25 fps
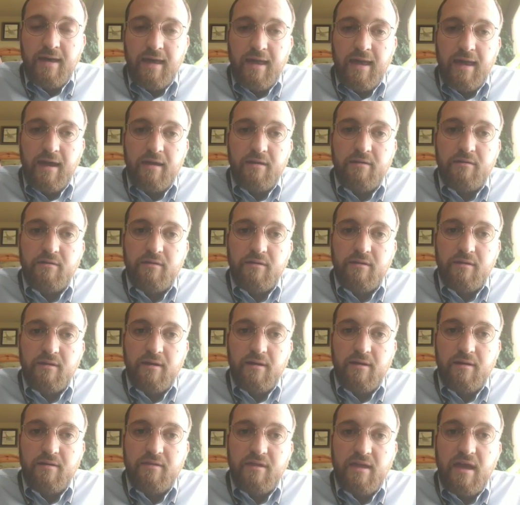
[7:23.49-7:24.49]
And
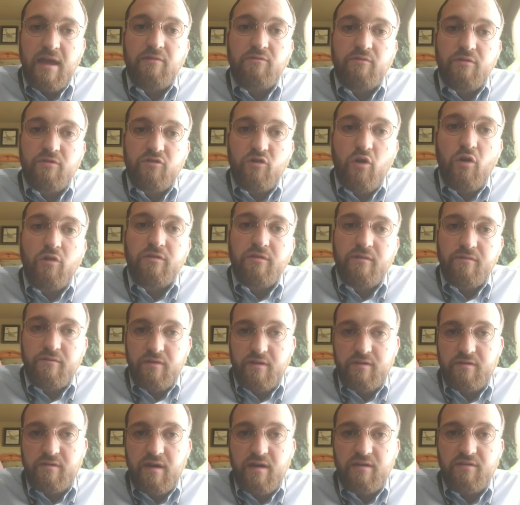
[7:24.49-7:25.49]
the end result of
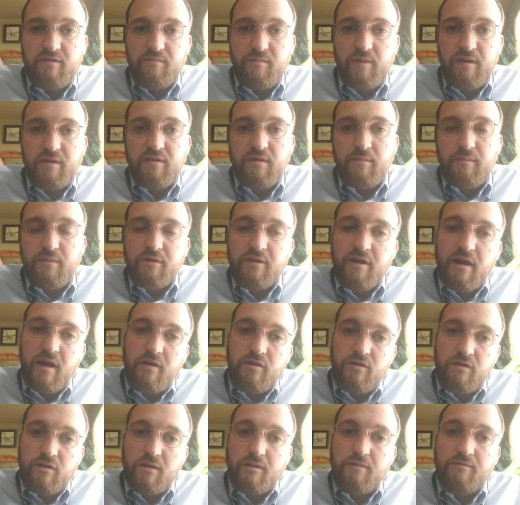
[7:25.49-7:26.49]
this has been the
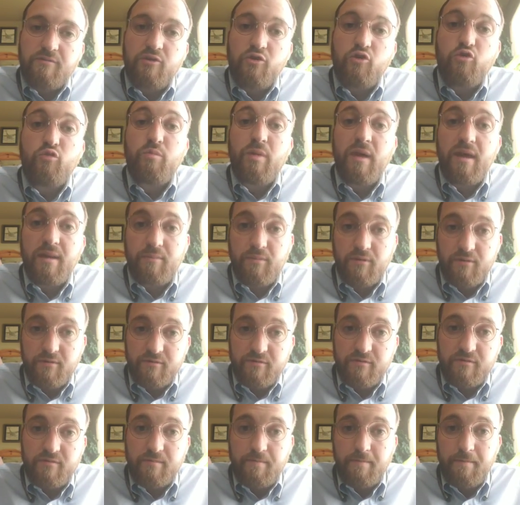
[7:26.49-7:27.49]
production of 2
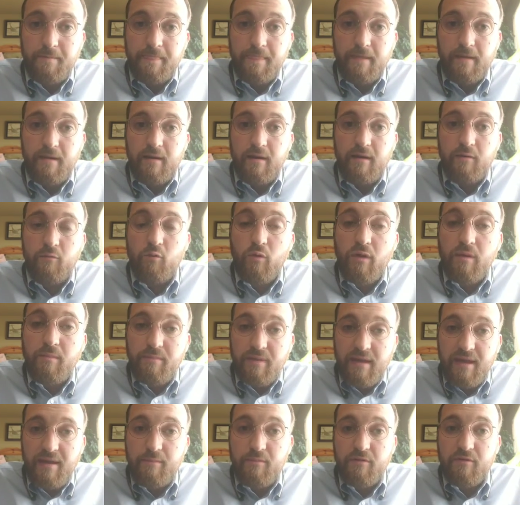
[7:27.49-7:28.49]
papers. One
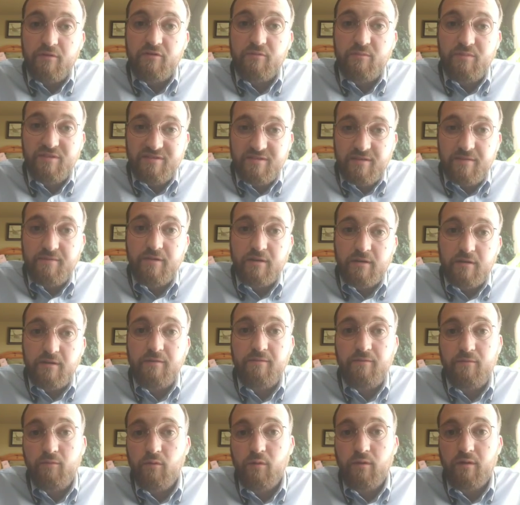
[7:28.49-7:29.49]
paper
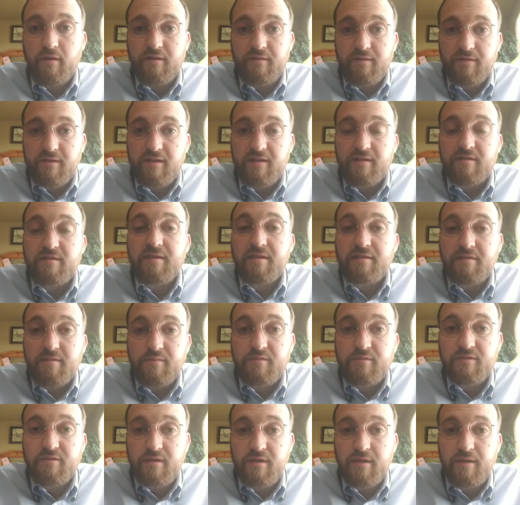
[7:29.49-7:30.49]
specifically for the
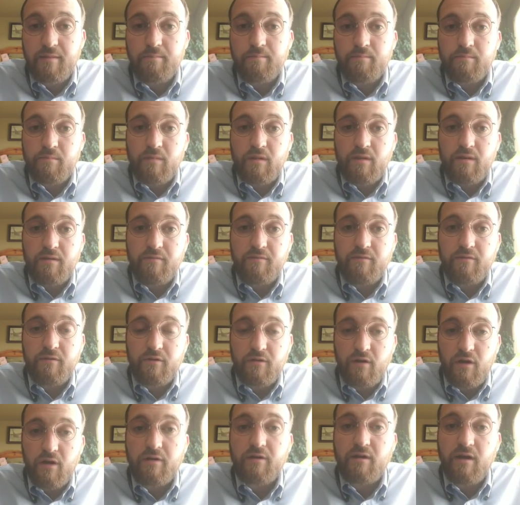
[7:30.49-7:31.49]
incentive scheme for
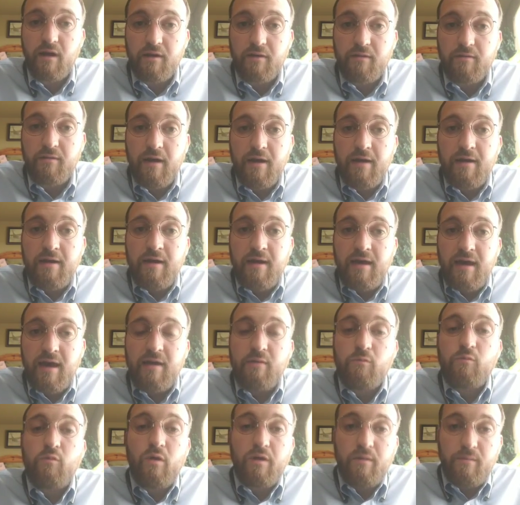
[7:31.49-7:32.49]
Cardano,
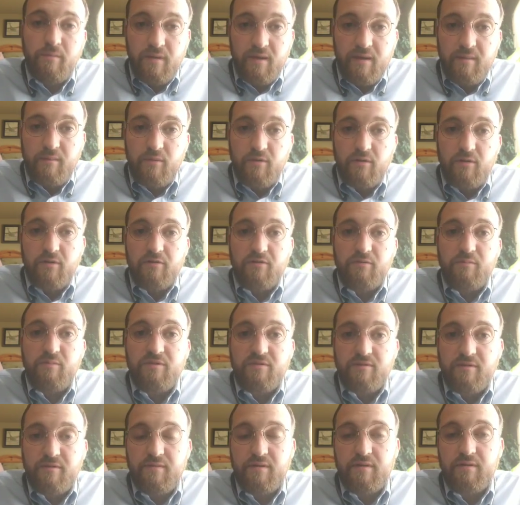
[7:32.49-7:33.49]
and one paper
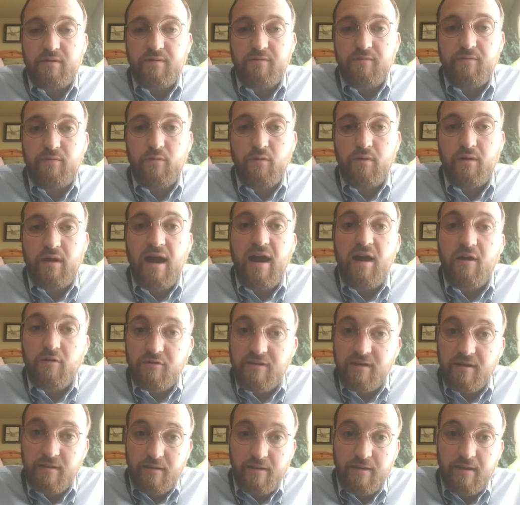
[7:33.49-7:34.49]
specifically for how
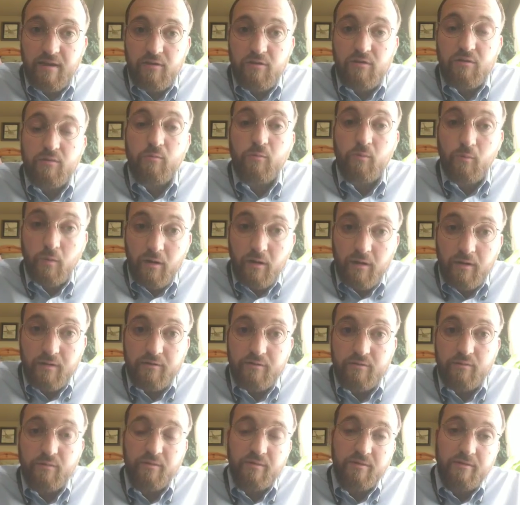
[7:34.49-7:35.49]
delegation
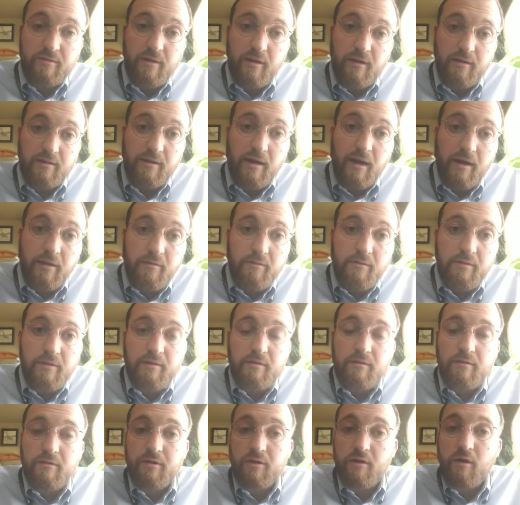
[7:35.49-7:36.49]
works with Cardano,
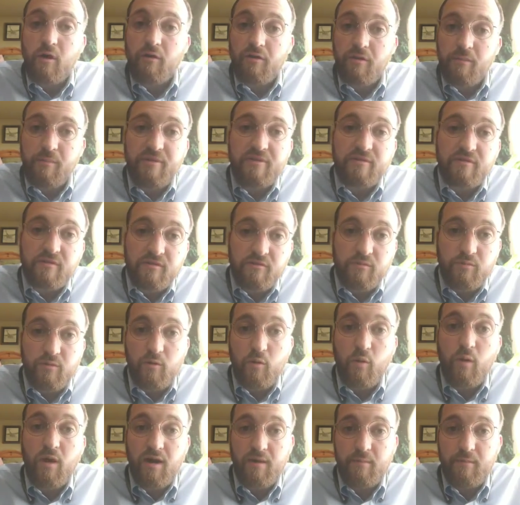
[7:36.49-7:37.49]
including all the business
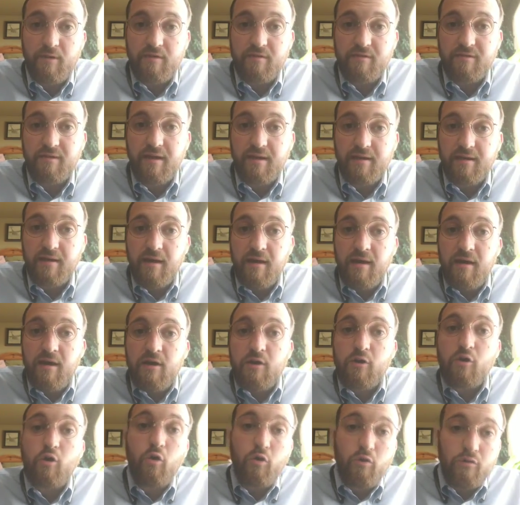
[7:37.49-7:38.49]
requirements like
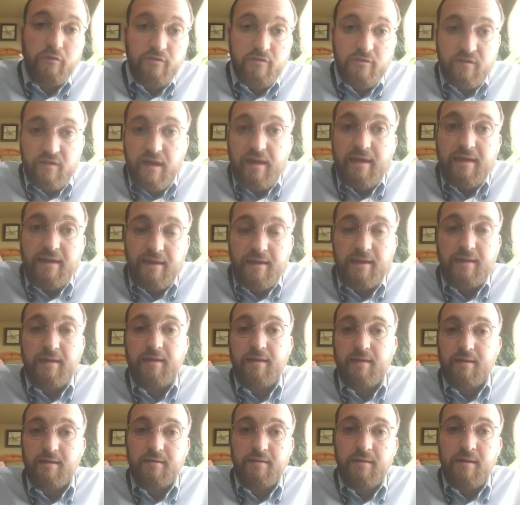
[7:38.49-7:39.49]
cold
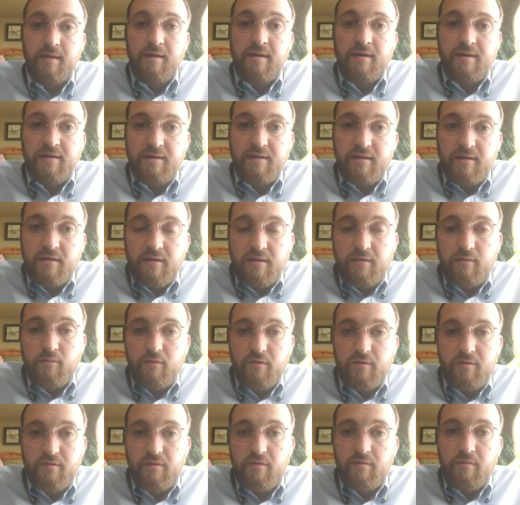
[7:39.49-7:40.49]
staking and dealing
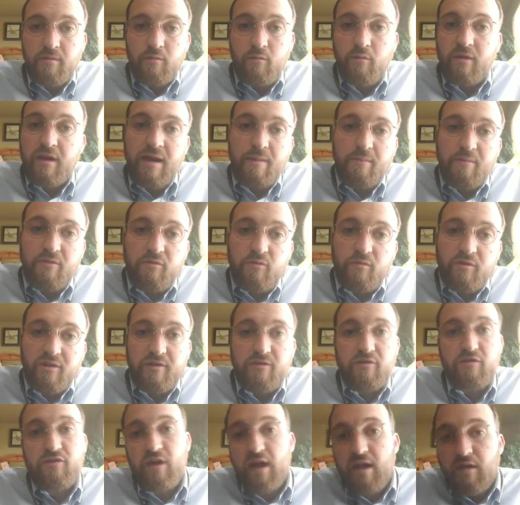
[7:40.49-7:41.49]
with what happens when
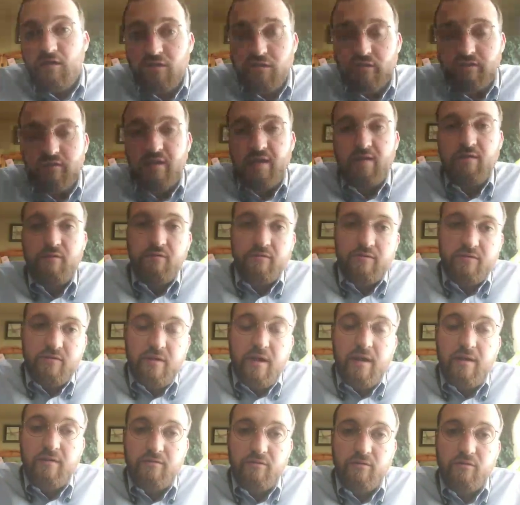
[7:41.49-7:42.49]
exchanges get your
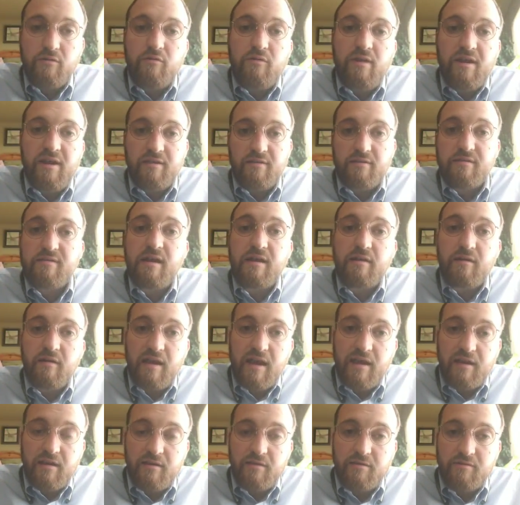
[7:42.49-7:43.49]
stake, so creating
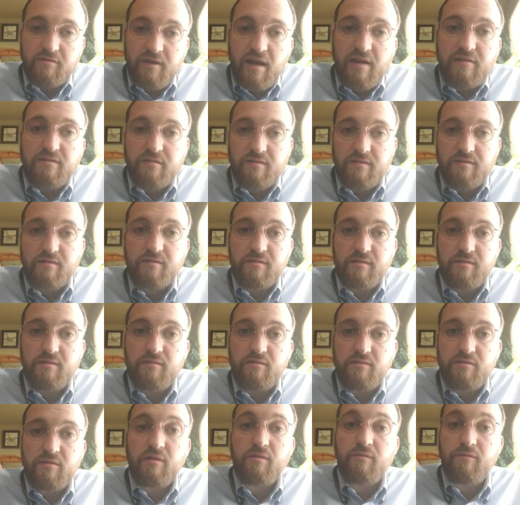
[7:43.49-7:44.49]
segregated addresses
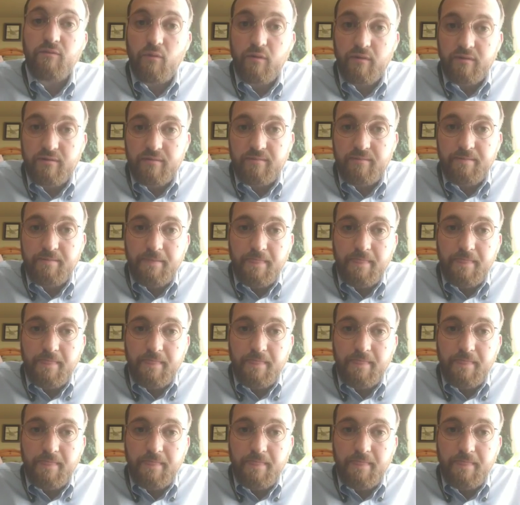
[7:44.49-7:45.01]
and so forth.